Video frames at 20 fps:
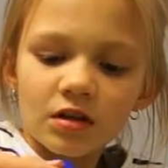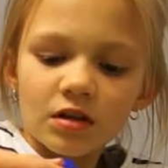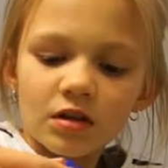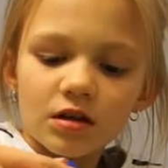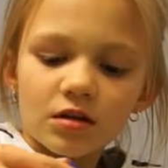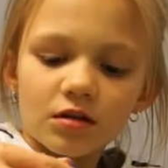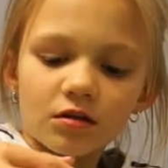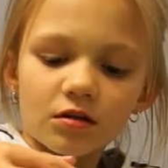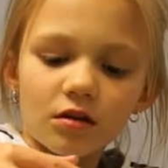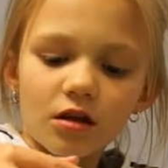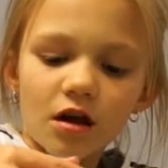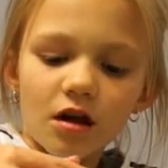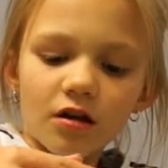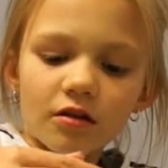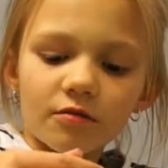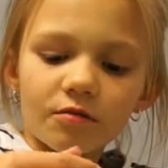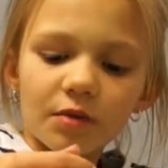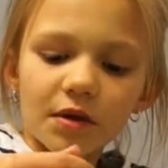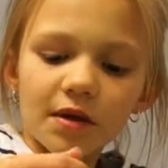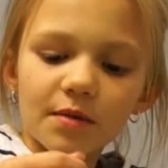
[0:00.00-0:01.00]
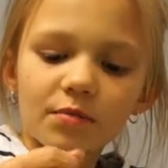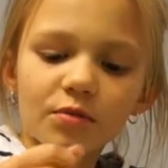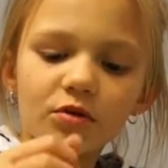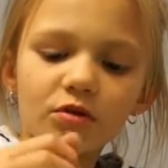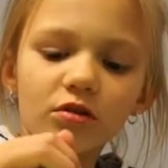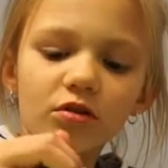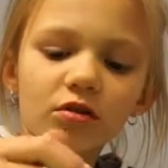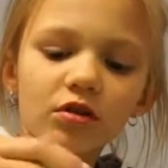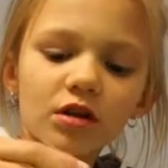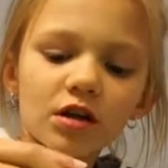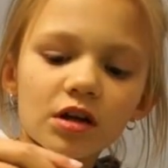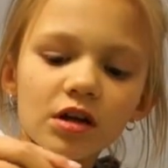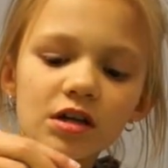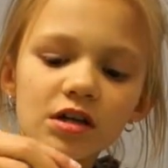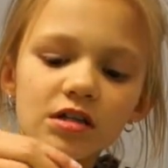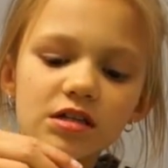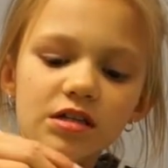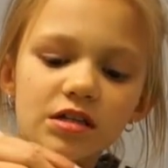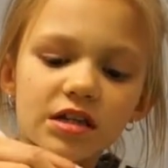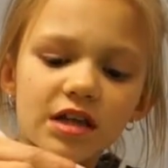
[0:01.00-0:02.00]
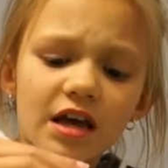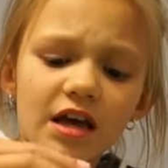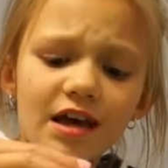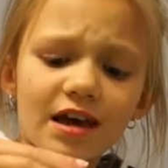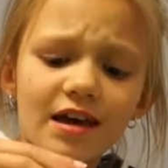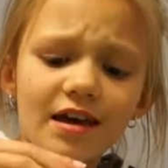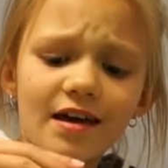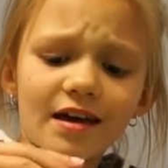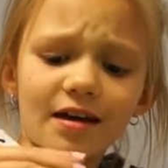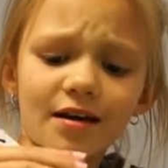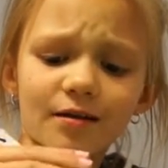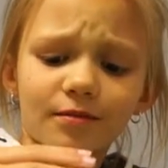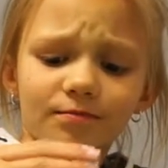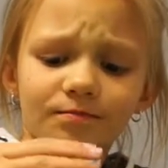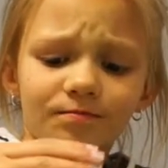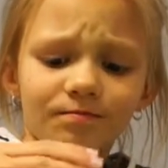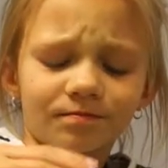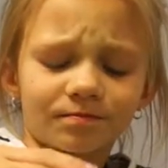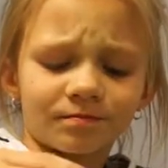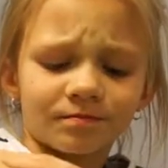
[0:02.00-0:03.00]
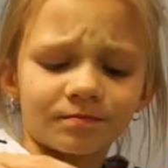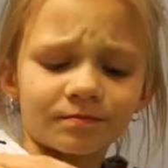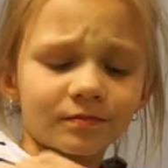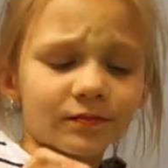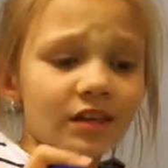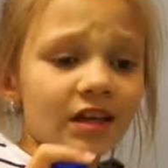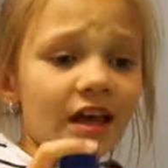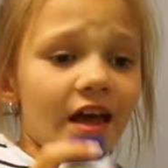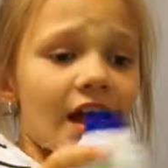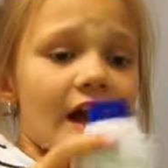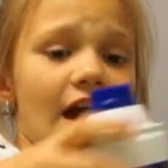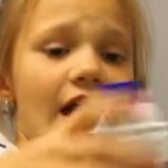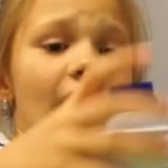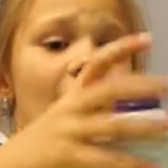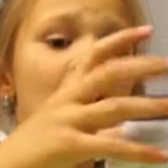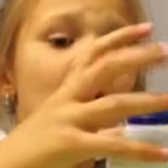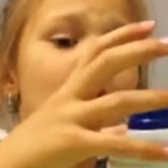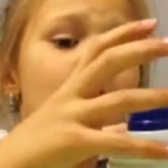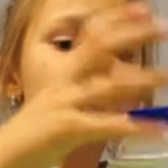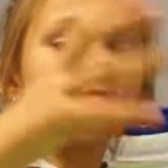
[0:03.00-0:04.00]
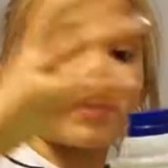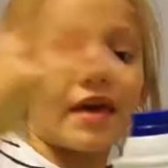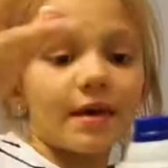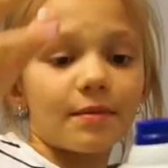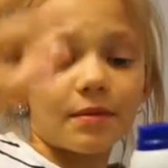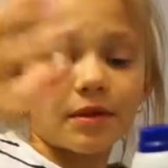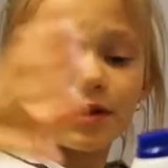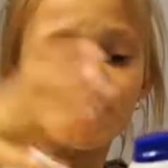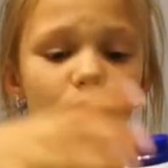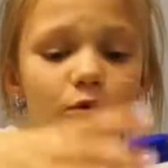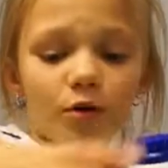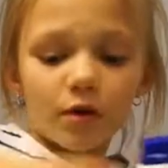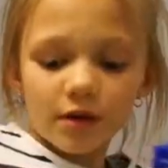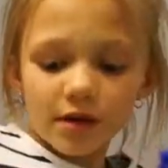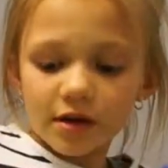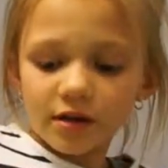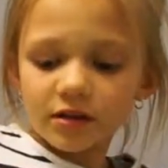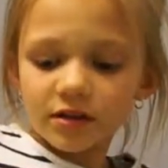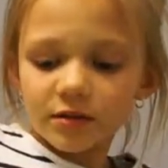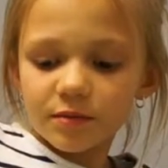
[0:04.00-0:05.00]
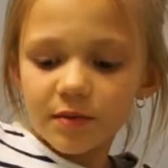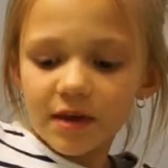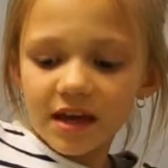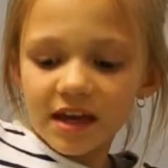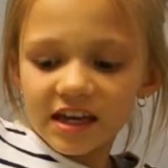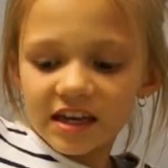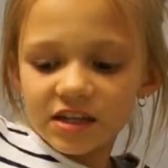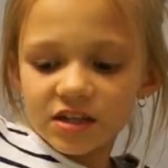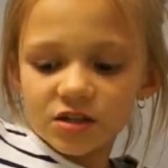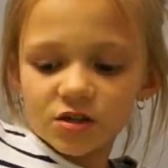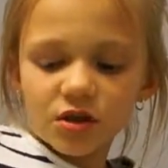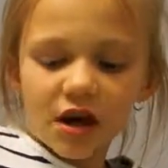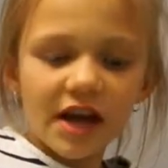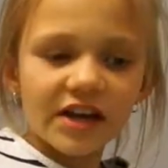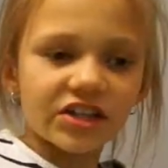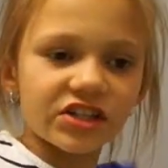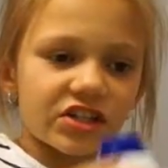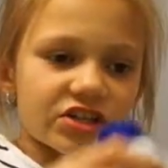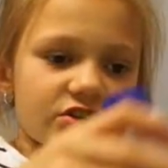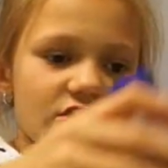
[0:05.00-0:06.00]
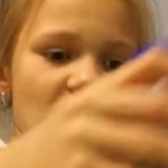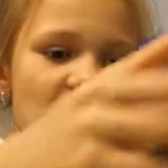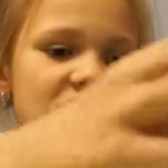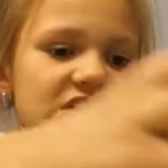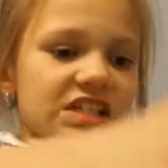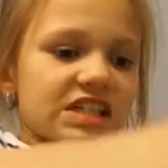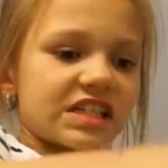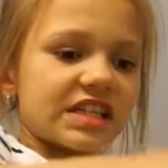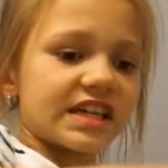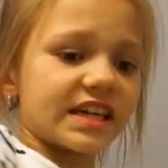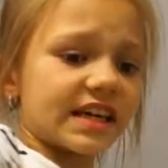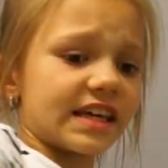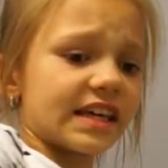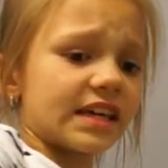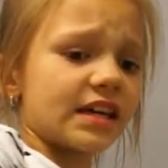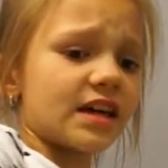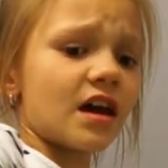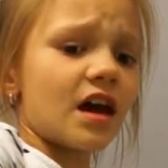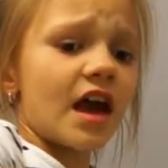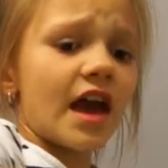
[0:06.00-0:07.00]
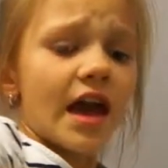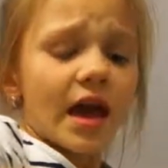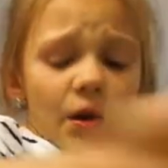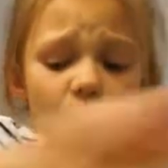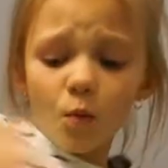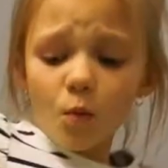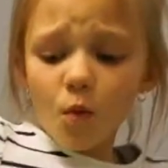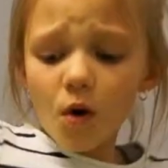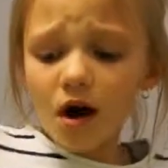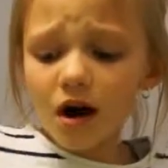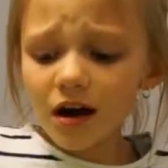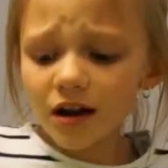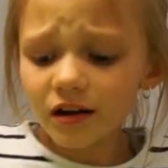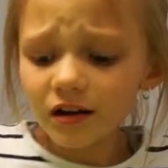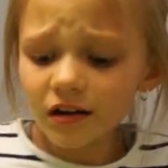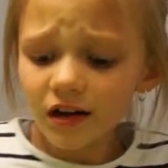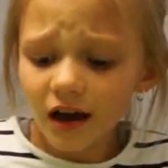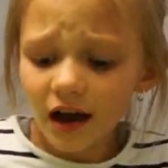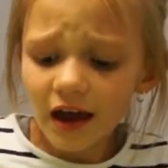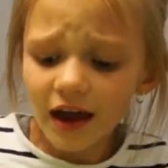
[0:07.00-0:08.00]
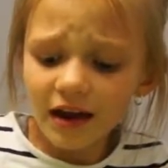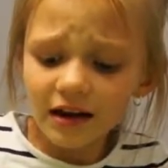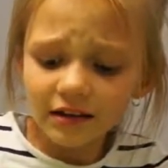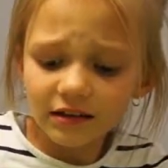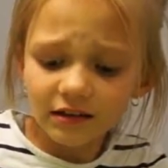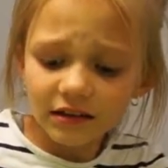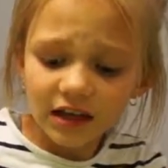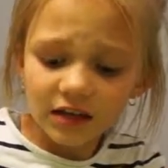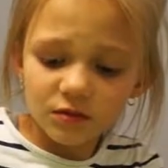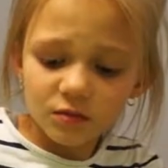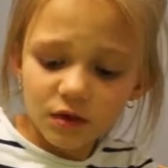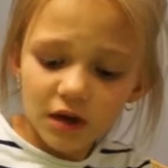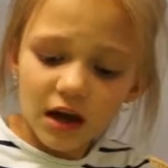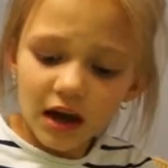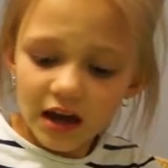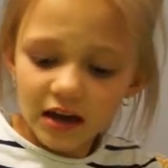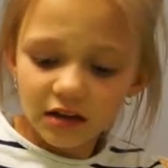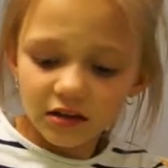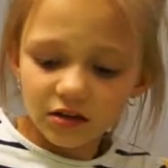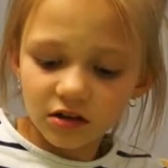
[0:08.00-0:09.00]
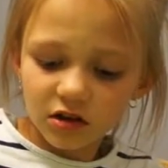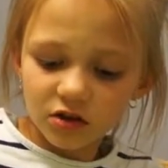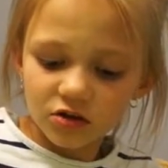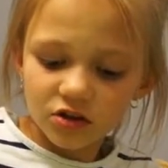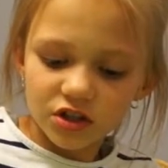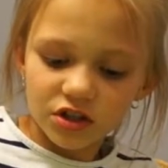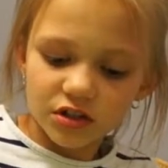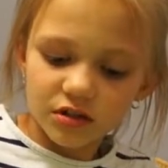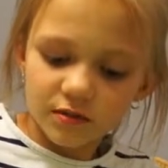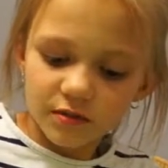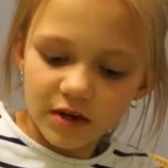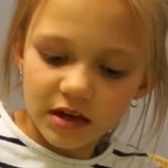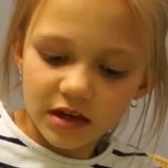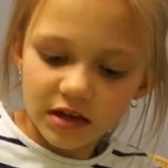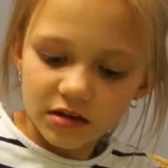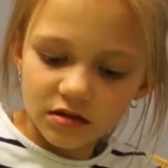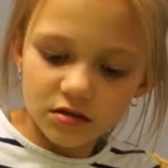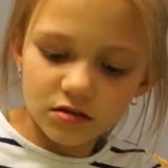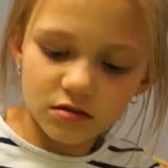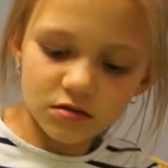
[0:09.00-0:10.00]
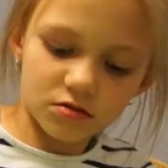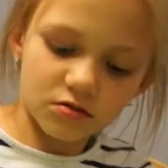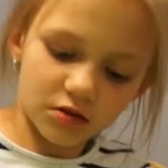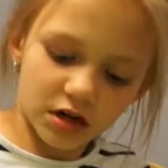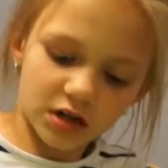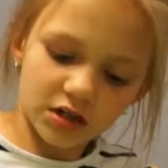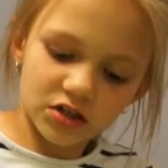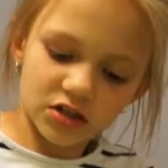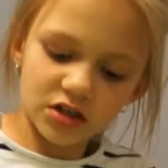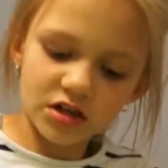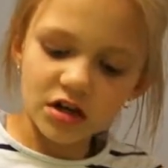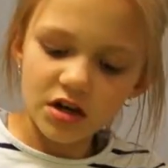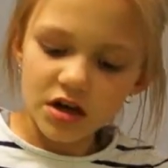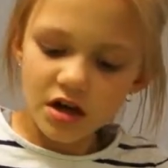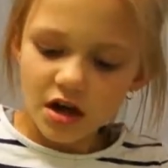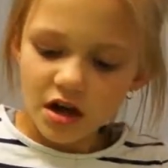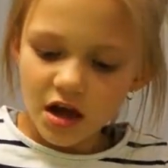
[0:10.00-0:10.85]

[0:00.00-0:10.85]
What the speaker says: A lot of people say add baby oil to make it stretchy and not sticky. 1, that's why I added lotion to make it stretchy.